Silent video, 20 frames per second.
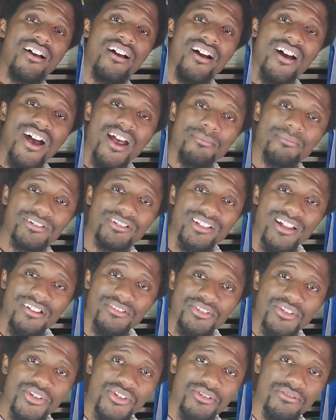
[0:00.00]
I'm
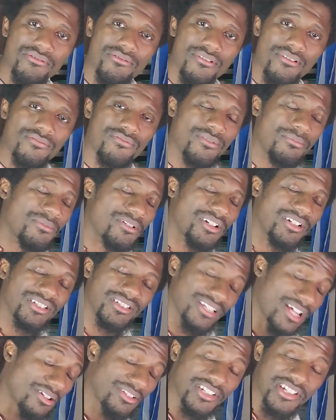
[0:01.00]
Klaudless from
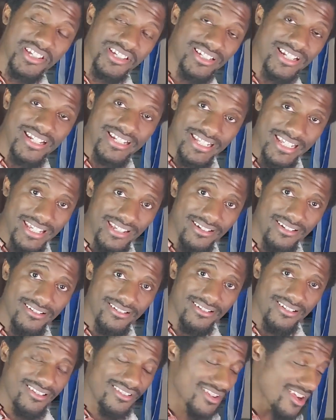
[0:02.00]
Klaudless and Indy,
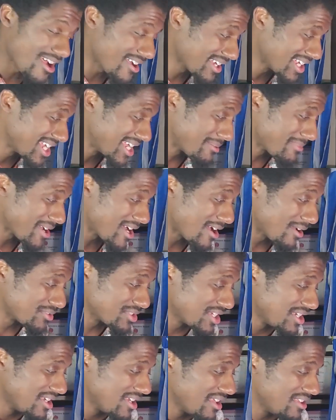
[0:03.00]
talking
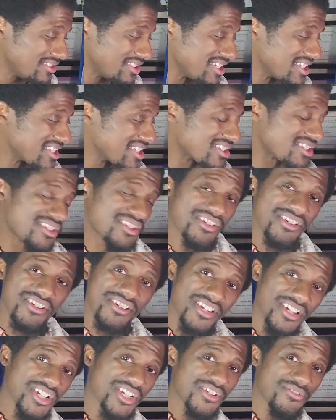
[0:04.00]
about the
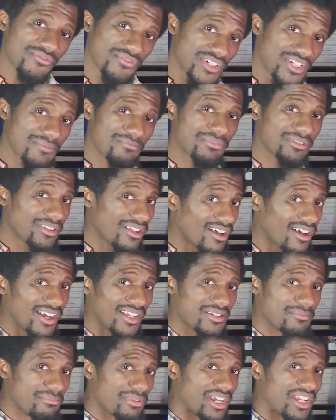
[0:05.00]
6 Foot
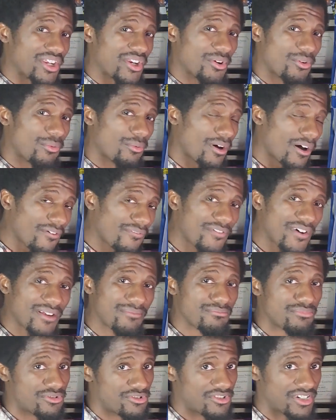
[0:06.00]
Blonde by Quaff
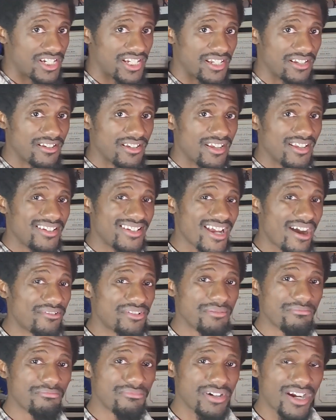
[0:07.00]
On Brewing down
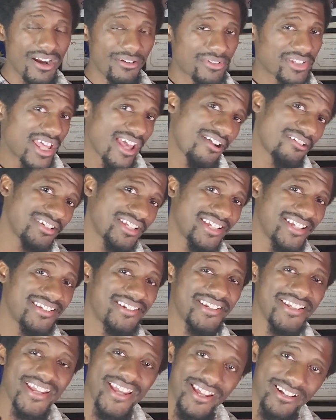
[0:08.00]
in Brown County,
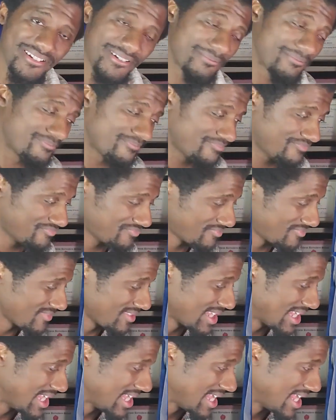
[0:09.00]
Indiana.
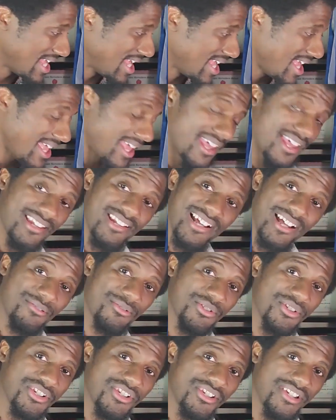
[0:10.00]
And I
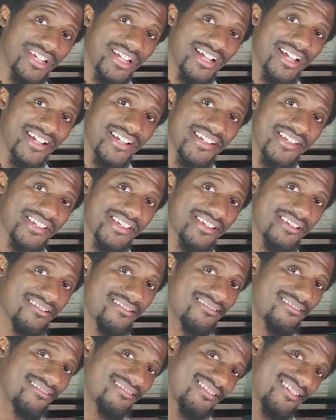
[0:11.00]
will see you guys
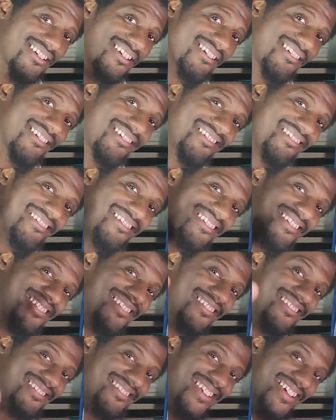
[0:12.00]

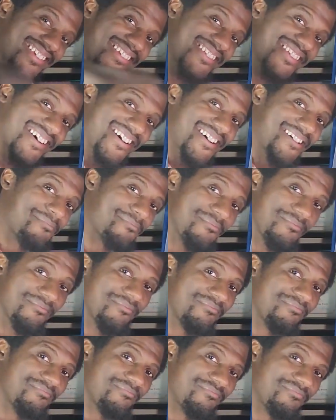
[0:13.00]
next time.
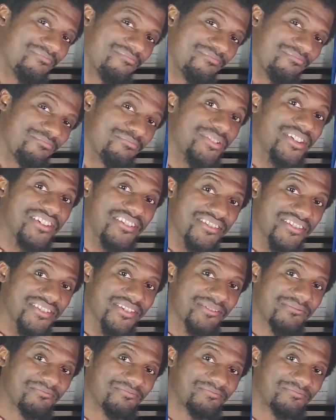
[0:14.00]
Peace.